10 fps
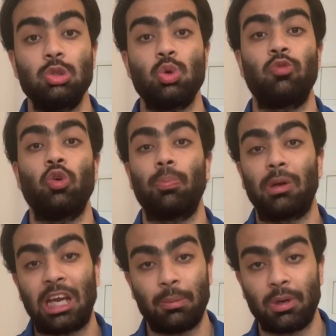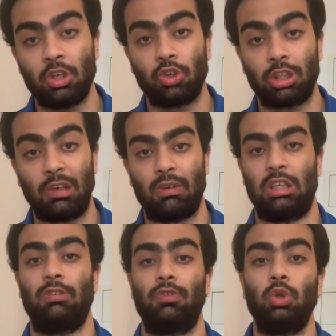you have to apply by yourself, and
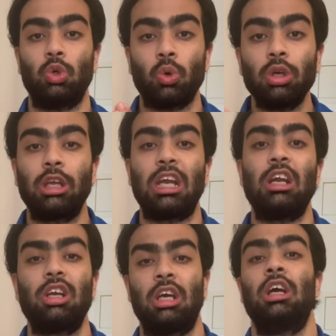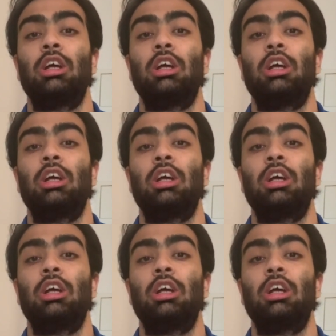if you don't get it,